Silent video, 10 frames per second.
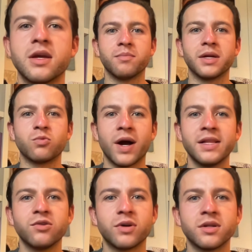But
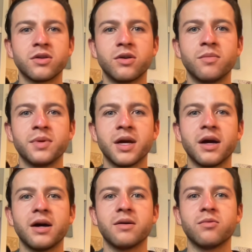while you're in Colombia,
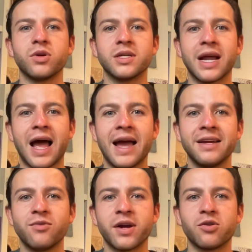I would
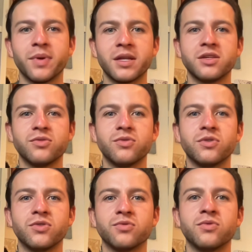highly recommend you
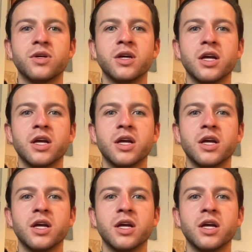to